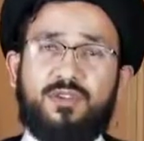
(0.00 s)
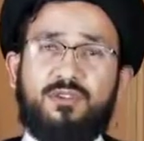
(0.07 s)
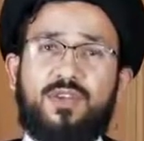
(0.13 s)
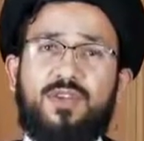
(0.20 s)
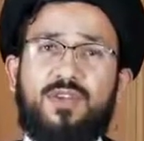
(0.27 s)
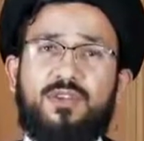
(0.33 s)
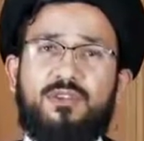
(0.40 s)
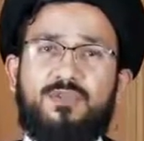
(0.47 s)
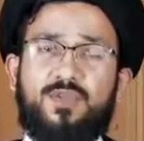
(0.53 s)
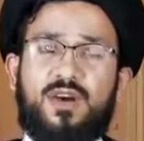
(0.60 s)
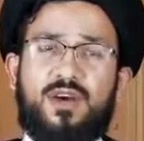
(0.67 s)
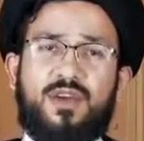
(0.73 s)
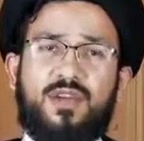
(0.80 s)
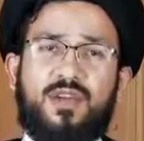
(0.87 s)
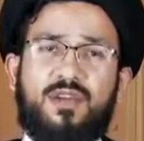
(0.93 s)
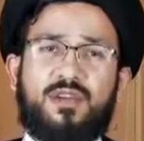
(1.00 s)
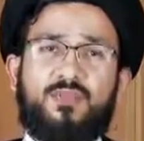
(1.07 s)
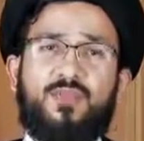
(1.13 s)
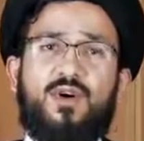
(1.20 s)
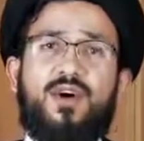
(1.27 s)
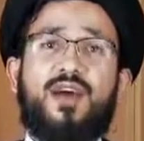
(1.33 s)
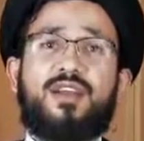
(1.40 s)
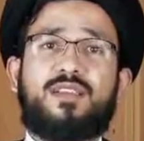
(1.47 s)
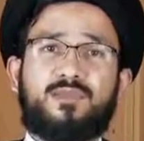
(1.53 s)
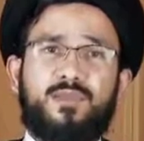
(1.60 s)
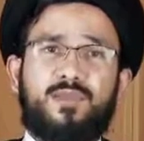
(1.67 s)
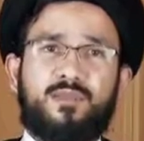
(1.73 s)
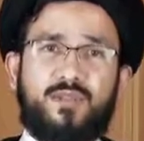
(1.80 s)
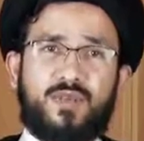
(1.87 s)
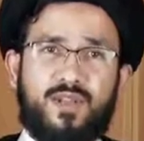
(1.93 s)
to buy an
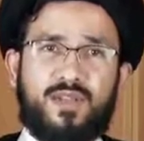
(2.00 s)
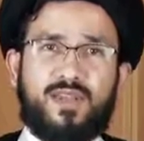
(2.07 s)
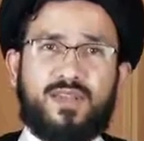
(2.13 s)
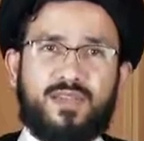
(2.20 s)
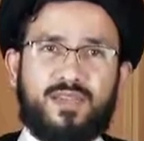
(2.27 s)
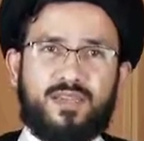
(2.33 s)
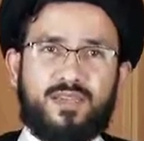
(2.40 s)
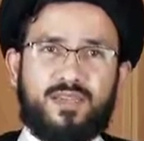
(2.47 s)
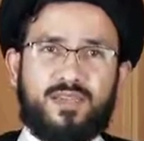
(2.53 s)
apartment building.